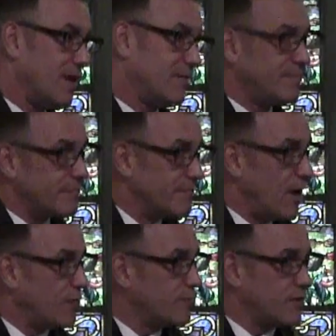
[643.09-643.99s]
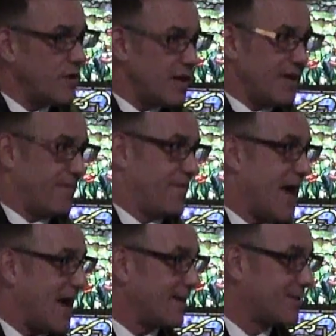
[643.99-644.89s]
well, alternative
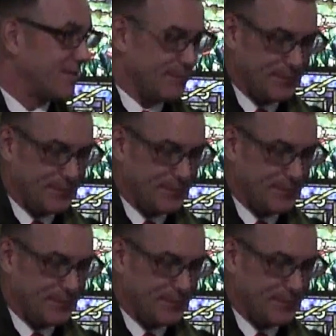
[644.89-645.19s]
facts.